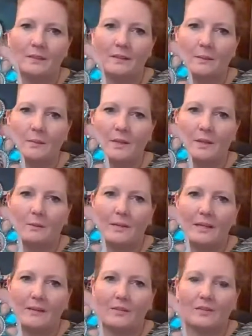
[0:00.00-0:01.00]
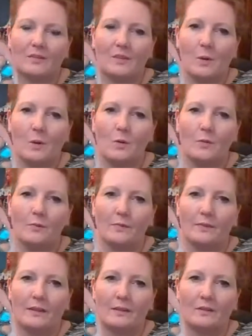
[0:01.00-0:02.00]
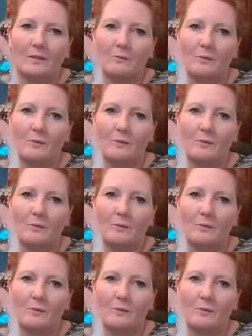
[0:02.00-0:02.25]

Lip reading: Up here we have the circle, has that